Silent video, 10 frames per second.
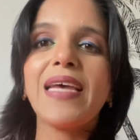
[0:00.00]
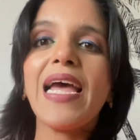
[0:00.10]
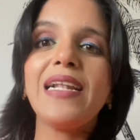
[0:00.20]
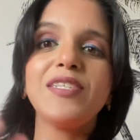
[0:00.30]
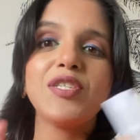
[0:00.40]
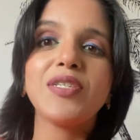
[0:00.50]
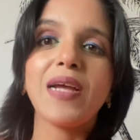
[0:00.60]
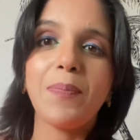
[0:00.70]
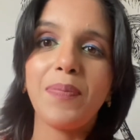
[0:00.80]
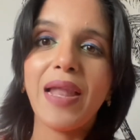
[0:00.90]
I'll just
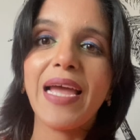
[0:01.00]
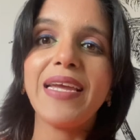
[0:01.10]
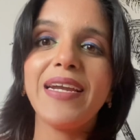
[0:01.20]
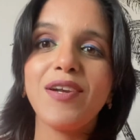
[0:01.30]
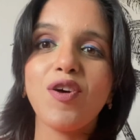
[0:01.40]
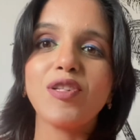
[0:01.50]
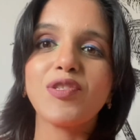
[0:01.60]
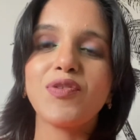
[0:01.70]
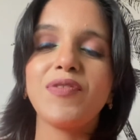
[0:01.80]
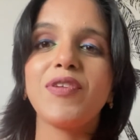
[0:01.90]
apply it
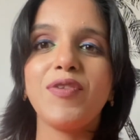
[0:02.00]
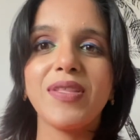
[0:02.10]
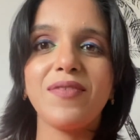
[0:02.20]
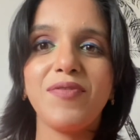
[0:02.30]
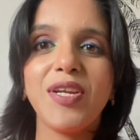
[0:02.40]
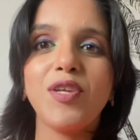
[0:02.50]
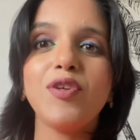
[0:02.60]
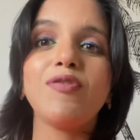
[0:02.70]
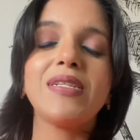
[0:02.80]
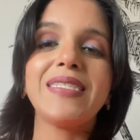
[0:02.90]
also during the video.
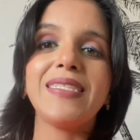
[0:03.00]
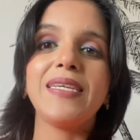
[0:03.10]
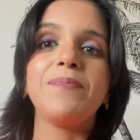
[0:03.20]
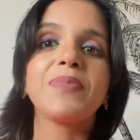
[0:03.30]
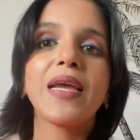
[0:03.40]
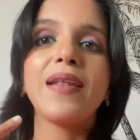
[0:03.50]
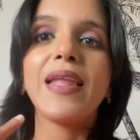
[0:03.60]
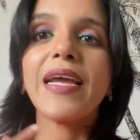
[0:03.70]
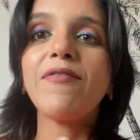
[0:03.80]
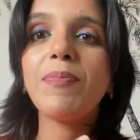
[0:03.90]
You will see,
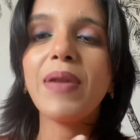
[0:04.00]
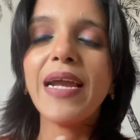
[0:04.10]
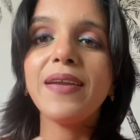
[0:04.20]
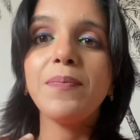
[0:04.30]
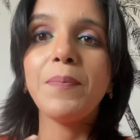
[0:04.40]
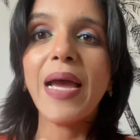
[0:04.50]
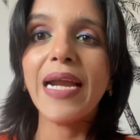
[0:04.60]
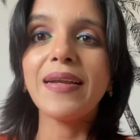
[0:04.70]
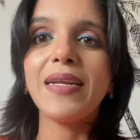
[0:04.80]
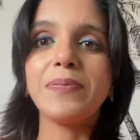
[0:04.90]
like, I've applied a
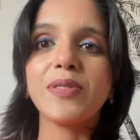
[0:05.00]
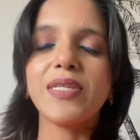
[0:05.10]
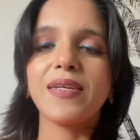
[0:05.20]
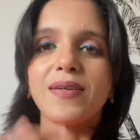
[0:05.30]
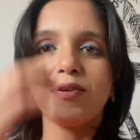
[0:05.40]
matte lipstick.